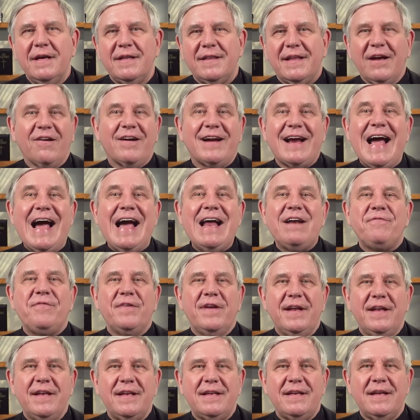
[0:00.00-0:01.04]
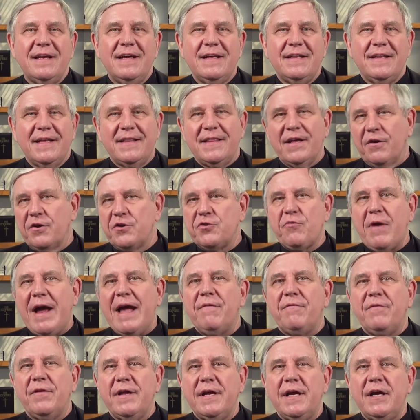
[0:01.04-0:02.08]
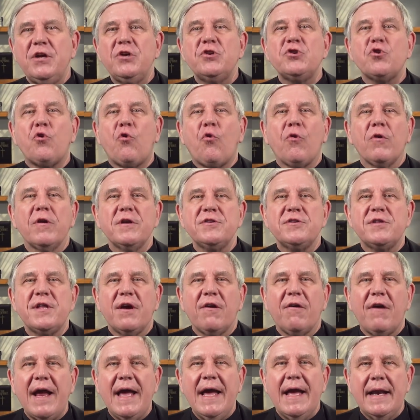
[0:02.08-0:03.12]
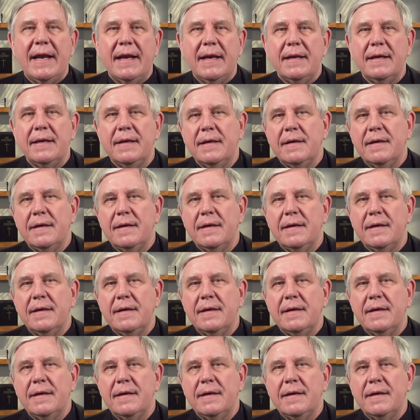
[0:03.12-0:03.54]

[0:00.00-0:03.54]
they're confident that they're traveling towards their end.